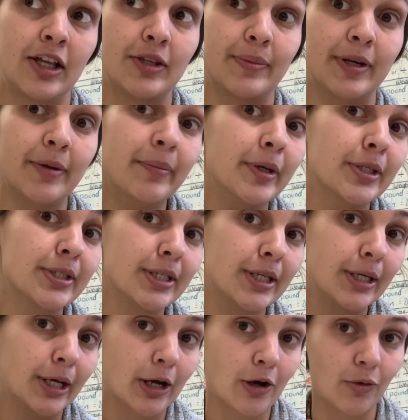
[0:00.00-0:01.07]
been a
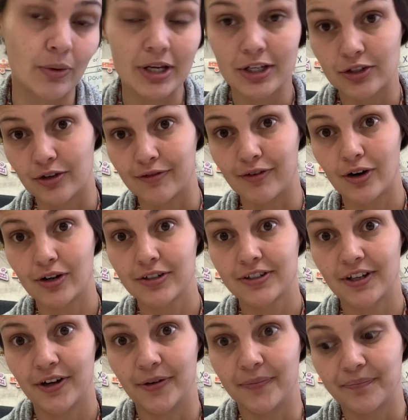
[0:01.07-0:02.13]
busy week so far,
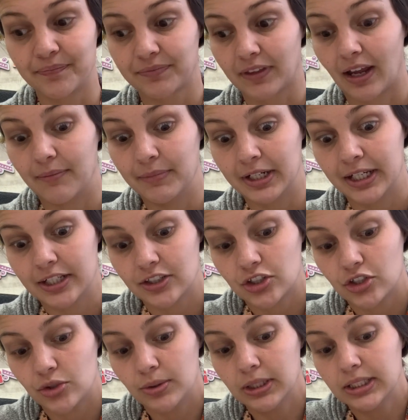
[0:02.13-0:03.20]
so I'm gonna get
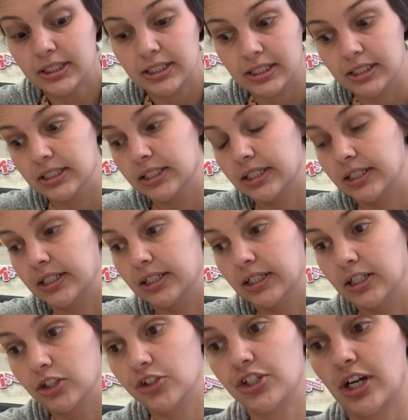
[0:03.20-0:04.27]
to it, and
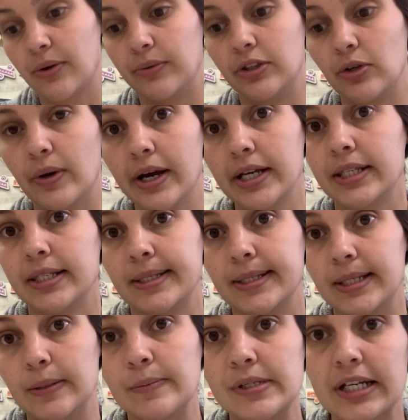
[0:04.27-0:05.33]
I'll chat with you guys
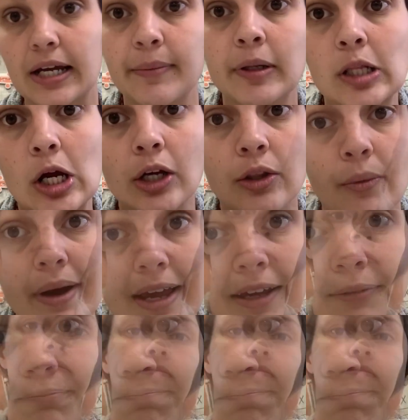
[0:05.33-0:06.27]
sometime along the way.